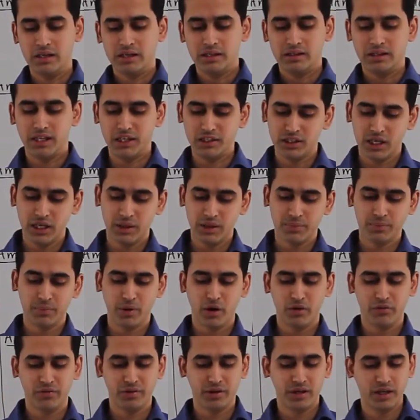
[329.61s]
They share
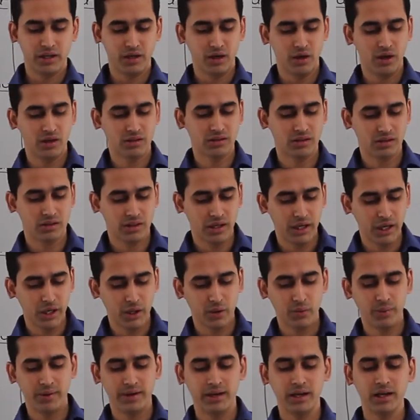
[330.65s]
profit and losses
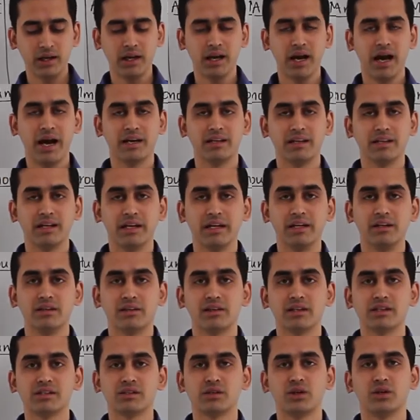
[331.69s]
equally, and the
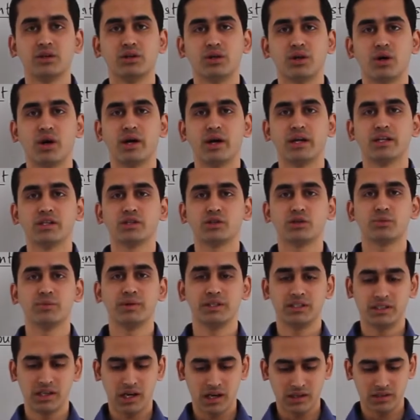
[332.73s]
interest on drawings to be
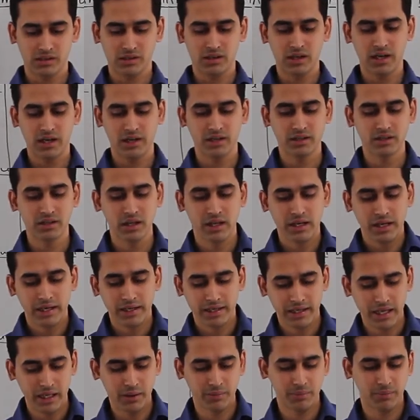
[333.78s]
charged is
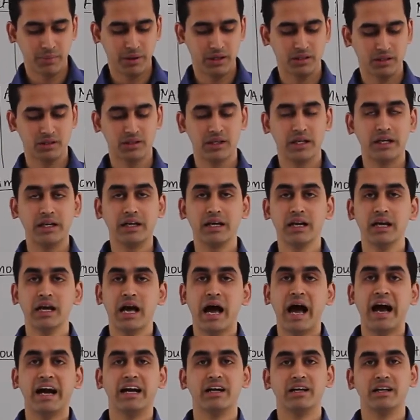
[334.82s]
10%,
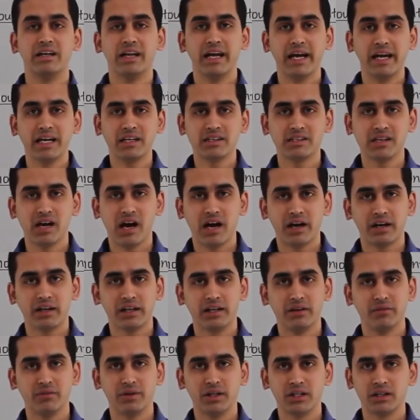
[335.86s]
and dates are
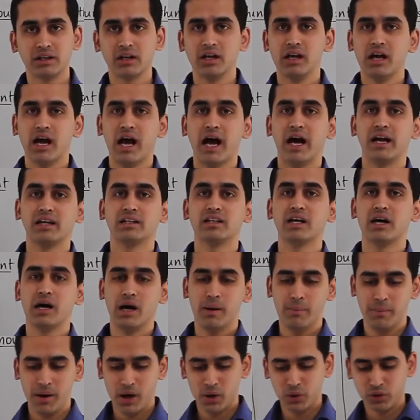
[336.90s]
given and the
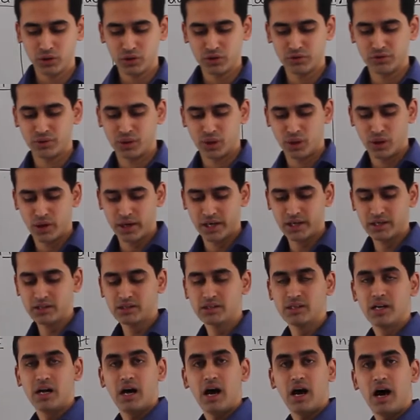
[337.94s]
amount of drawings
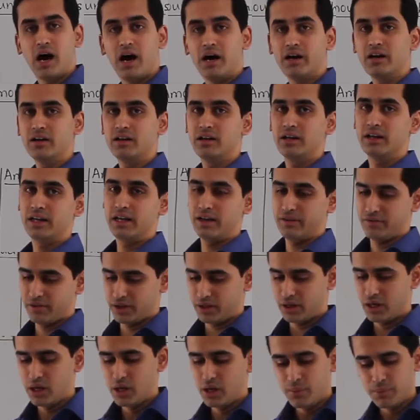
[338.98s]
are given.
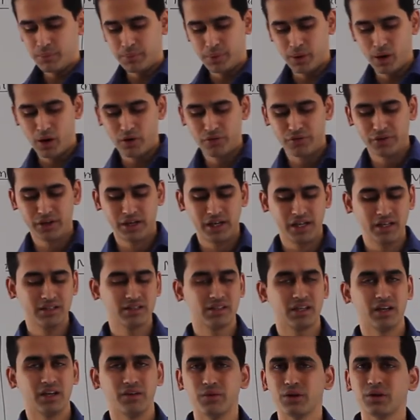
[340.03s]
Profit is
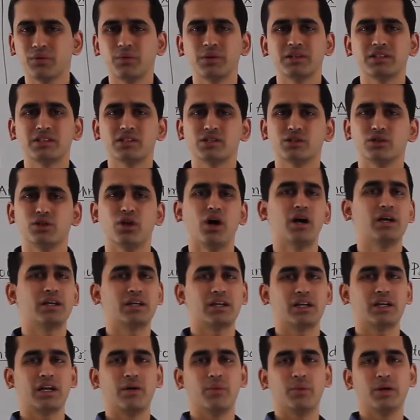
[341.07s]
given, which is not
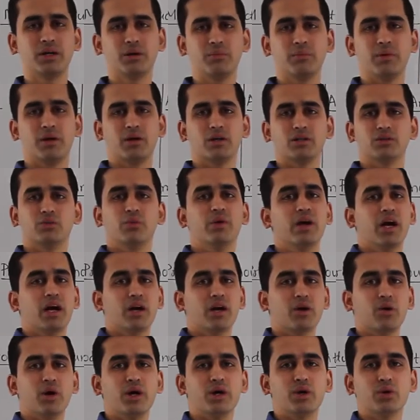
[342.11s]
relevant because we are
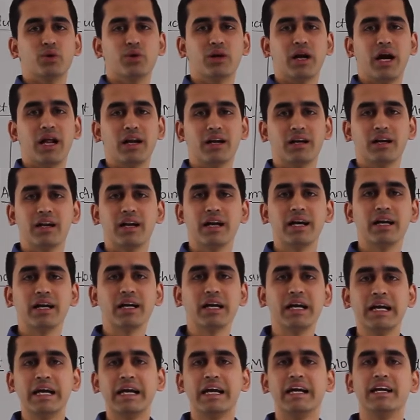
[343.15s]
going to
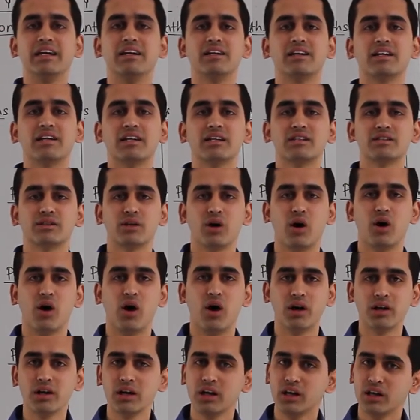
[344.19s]
calculate interest
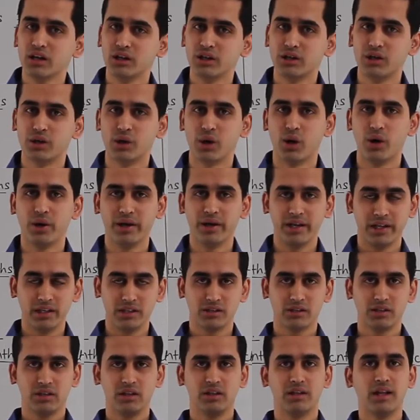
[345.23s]
on drawings.
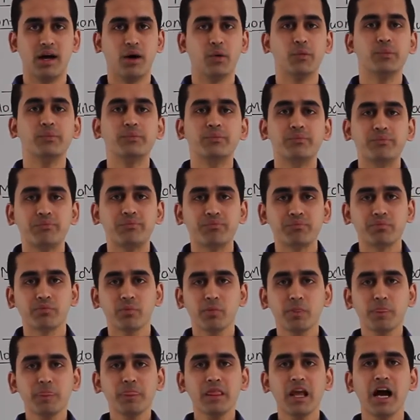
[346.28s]
Now
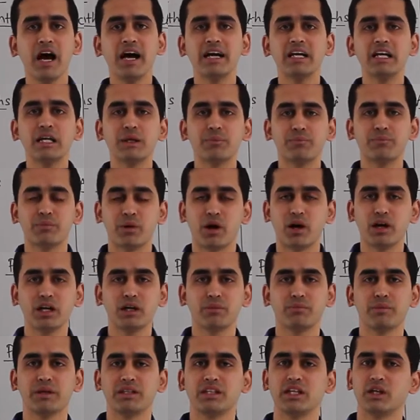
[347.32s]
under product
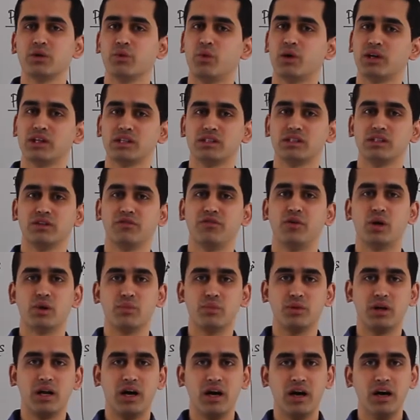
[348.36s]
method, what is the
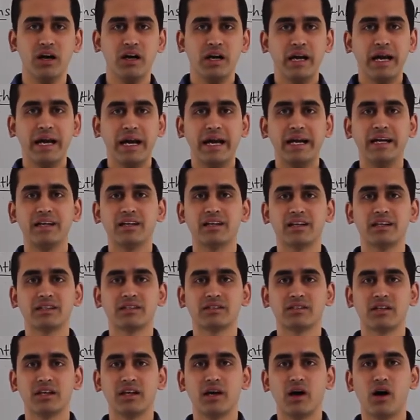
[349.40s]
formula?
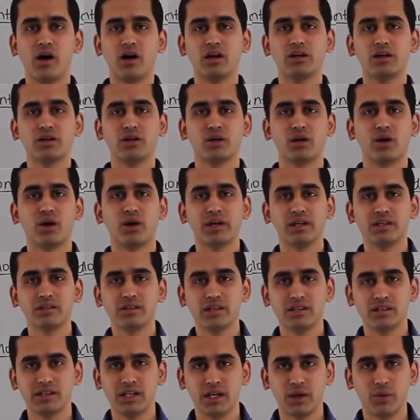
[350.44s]
Interest on drawings
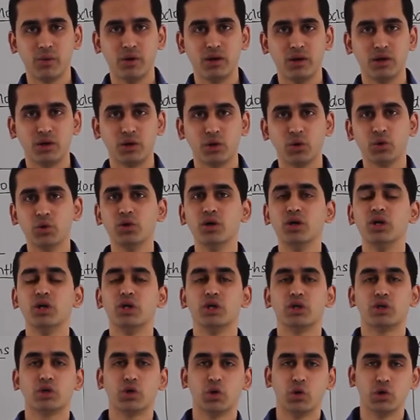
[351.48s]
is equal to
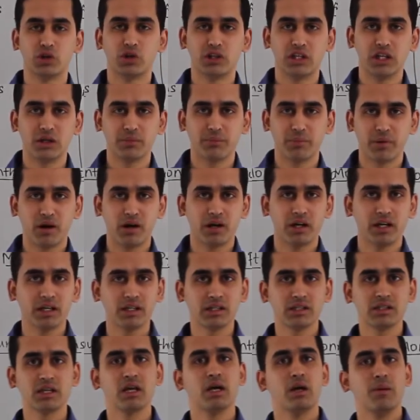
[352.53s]
total
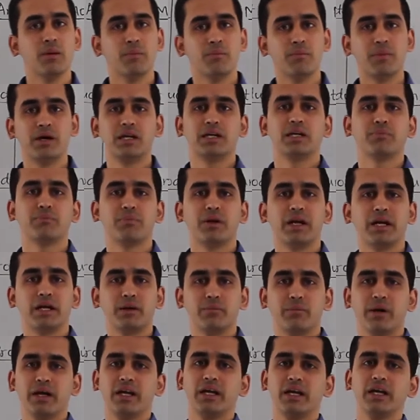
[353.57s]
products multiplied
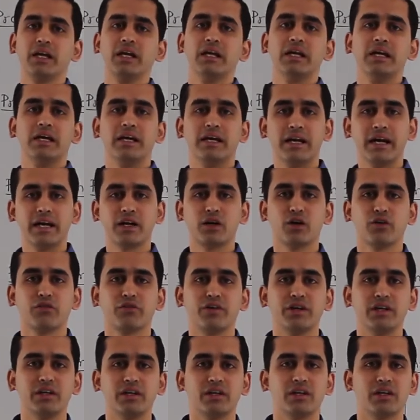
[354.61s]
by rate of
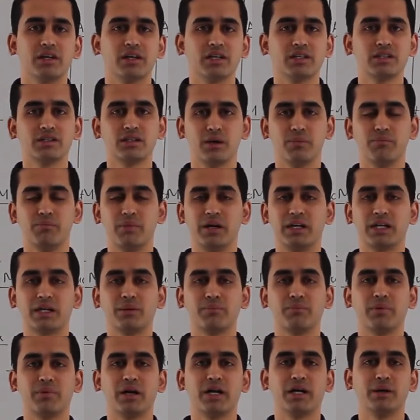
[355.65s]
interest
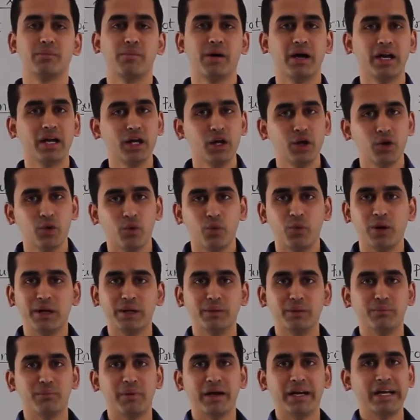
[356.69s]
multiplied by
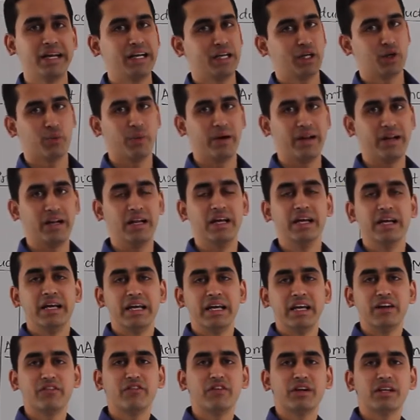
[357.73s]
1 by 12.
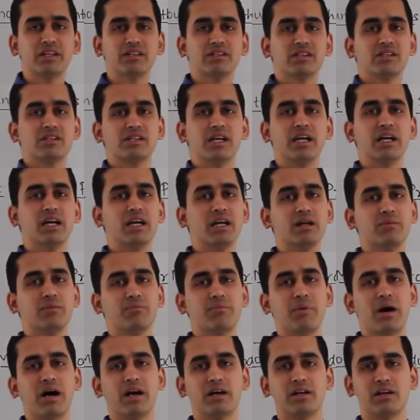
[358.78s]
If it is a single
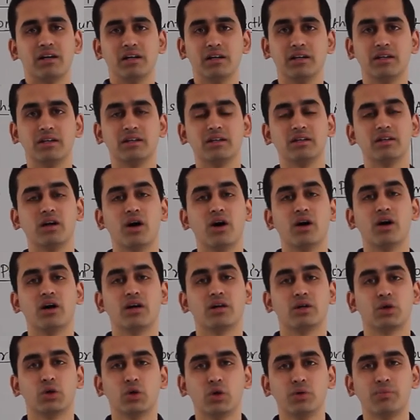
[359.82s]
partner or
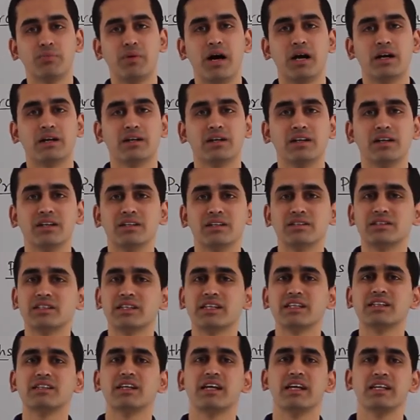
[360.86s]
2 partners, it
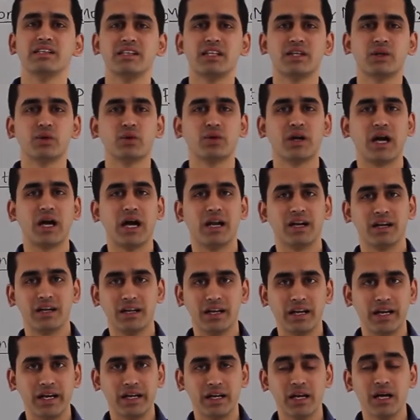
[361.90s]
is easy to
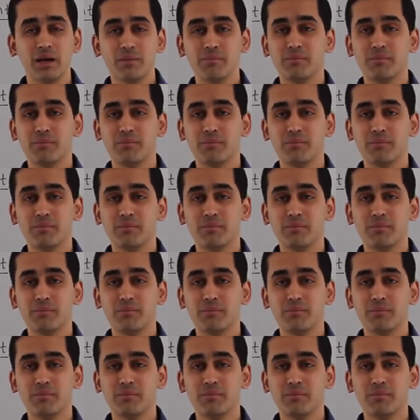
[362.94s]
calculate.